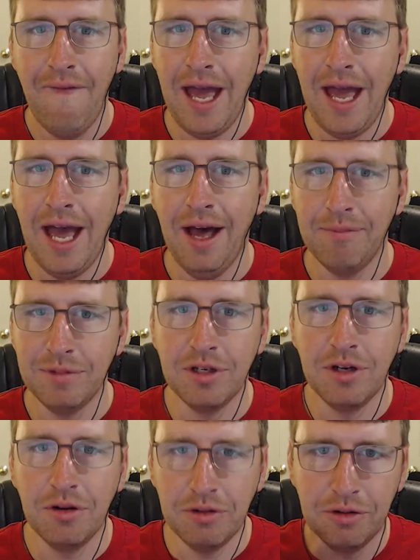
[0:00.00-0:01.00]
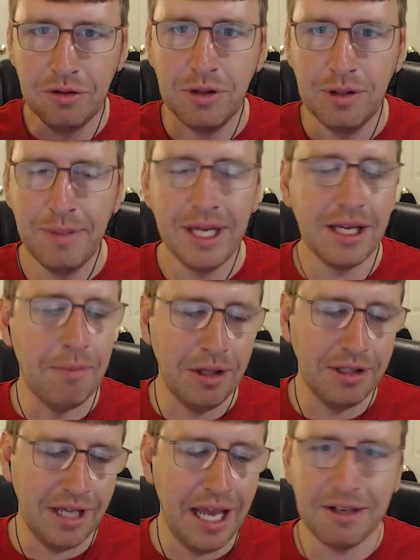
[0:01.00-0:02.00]
You're doing the makeup
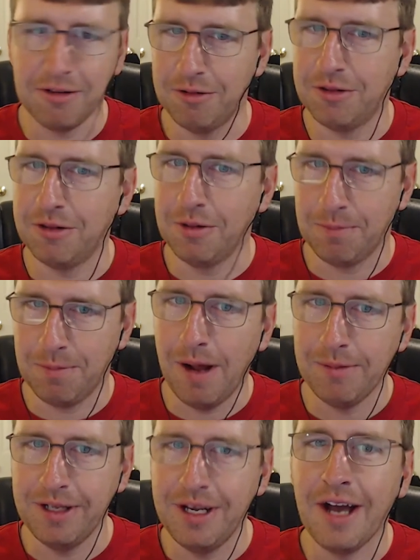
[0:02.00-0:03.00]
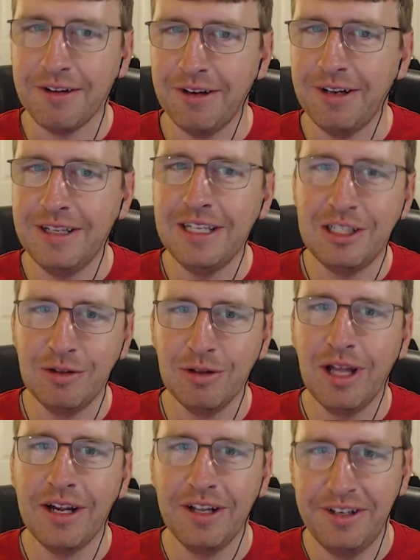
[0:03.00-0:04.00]
on the anchors, so they're probably not going to teach you a
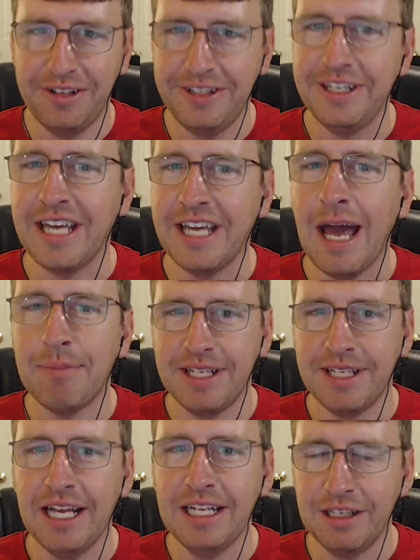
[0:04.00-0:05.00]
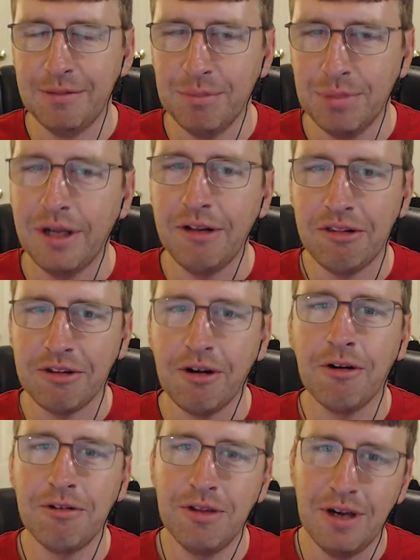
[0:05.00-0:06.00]
lot of decapitation and bloody
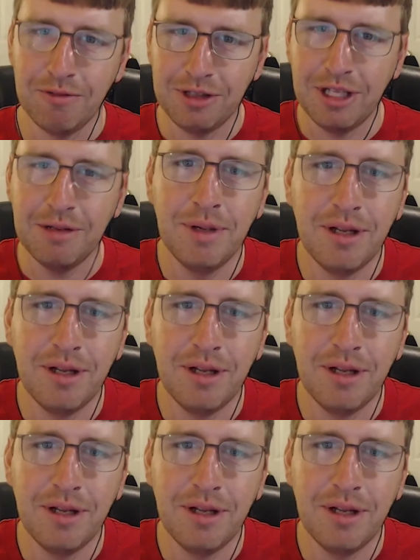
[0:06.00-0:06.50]
scars and everything.